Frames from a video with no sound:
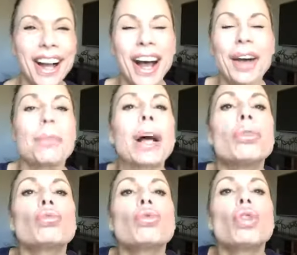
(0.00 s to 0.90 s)
But
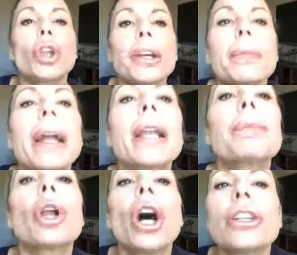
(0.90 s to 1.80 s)
look at my lip
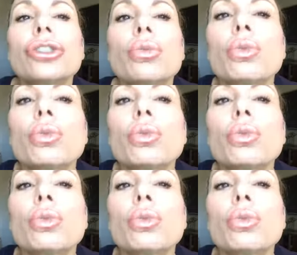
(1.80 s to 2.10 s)
gloss.